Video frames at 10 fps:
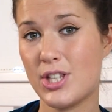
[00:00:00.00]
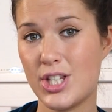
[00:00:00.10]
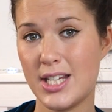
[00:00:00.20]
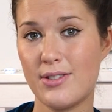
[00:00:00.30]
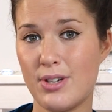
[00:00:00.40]

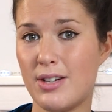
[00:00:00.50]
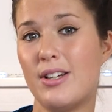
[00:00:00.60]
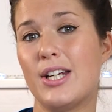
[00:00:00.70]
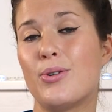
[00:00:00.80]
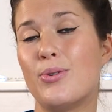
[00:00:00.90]
She's really,
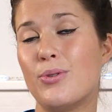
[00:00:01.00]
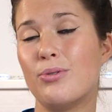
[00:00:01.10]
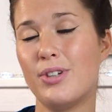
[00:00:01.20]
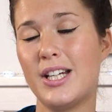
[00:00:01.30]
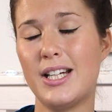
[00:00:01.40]
really
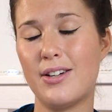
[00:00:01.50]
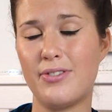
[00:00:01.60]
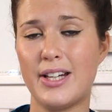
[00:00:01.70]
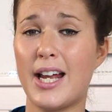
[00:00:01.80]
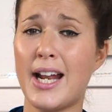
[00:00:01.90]
cool, really
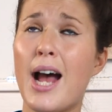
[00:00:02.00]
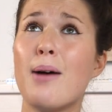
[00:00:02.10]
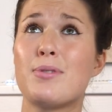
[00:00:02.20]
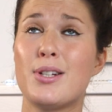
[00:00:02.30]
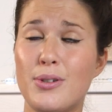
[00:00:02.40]
lovely and
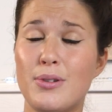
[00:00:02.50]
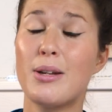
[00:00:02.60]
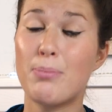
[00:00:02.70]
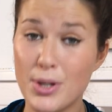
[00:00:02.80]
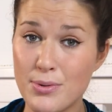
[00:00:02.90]

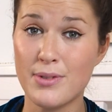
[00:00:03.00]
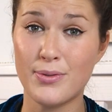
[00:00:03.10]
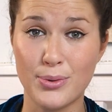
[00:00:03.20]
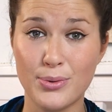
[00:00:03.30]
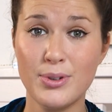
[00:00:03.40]
absolutely
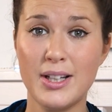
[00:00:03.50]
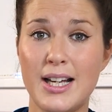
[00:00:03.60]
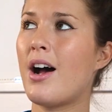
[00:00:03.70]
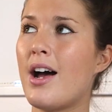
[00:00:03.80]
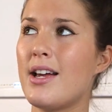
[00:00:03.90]
beautiful.
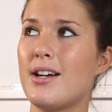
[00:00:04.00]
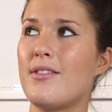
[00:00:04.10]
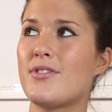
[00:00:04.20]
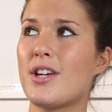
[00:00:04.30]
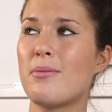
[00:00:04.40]
I
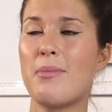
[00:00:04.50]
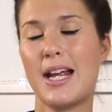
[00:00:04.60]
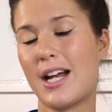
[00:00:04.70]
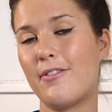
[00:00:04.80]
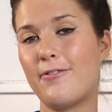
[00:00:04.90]
have done
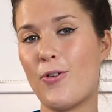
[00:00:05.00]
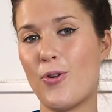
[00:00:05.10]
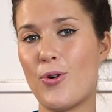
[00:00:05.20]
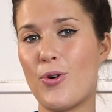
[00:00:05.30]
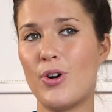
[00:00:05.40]
makeup
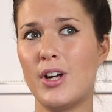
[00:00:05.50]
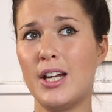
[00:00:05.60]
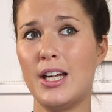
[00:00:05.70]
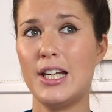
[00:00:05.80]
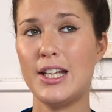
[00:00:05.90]
for
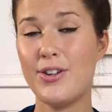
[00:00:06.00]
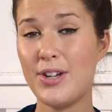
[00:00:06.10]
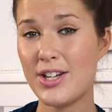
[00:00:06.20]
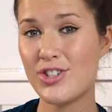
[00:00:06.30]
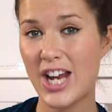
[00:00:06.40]

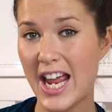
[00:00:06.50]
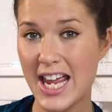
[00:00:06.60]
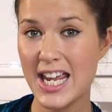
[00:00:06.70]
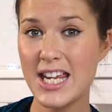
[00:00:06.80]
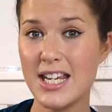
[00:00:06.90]
Union
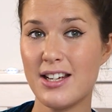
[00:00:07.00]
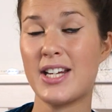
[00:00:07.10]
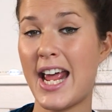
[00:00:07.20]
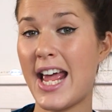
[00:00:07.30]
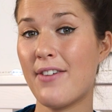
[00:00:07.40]
J
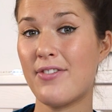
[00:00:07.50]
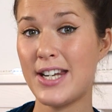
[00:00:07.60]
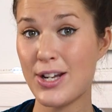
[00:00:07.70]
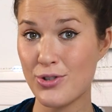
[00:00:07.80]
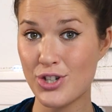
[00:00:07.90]
and hair for
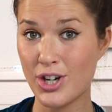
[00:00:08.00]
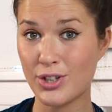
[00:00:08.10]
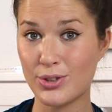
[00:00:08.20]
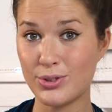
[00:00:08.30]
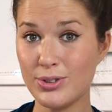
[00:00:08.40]
Neon
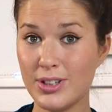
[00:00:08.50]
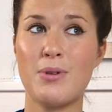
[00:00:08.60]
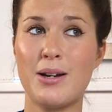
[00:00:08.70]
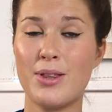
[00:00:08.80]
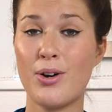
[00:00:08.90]
Jungle. I
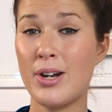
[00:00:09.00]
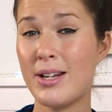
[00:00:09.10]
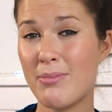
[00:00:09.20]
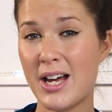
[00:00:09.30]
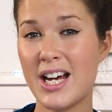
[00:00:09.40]
worked with
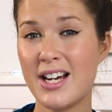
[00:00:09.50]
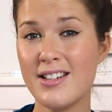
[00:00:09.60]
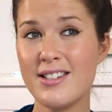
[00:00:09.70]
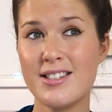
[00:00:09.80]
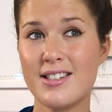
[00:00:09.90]
Ollie
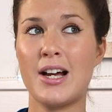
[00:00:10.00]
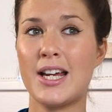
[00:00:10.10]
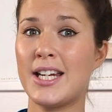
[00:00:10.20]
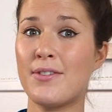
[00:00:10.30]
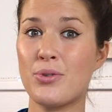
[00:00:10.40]
Murs.
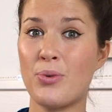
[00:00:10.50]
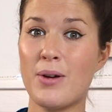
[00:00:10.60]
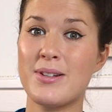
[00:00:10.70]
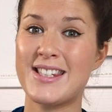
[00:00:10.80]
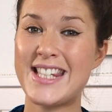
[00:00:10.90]
Lucky enough to
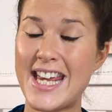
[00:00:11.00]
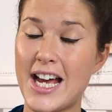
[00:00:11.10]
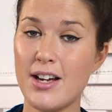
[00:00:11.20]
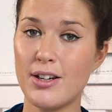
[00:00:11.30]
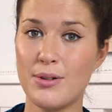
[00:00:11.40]
work with
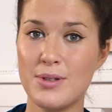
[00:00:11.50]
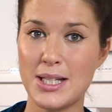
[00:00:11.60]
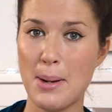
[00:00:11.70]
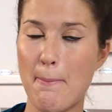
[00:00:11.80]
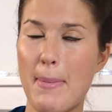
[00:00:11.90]
Sia, who's
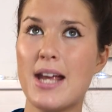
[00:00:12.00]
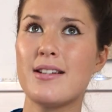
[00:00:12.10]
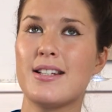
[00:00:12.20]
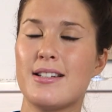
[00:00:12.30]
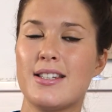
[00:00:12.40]
the
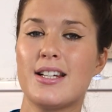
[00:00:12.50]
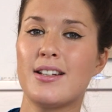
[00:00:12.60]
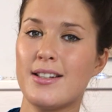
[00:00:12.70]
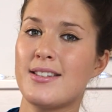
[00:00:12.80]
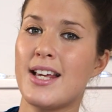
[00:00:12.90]
amazing
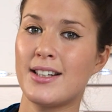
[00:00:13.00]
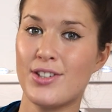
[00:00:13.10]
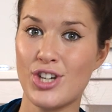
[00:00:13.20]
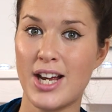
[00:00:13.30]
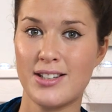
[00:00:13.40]
singer that sang
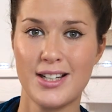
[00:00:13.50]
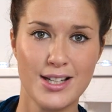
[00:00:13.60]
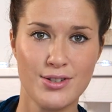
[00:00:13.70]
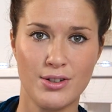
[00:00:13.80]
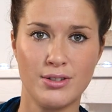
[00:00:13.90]
the
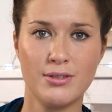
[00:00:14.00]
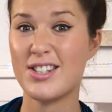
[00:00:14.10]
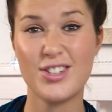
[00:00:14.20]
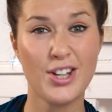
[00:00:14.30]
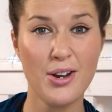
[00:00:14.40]
Chandelier song.
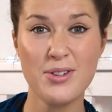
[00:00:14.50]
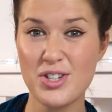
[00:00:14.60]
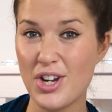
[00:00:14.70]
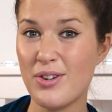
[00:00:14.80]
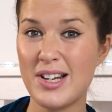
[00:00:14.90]
The
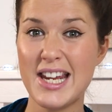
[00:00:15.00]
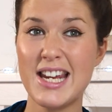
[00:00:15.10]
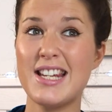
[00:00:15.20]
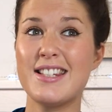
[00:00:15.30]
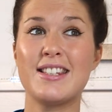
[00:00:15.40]
Saucony
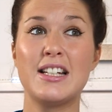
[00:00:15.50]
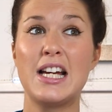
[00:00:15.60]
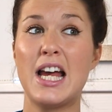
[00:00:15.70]
Jolies,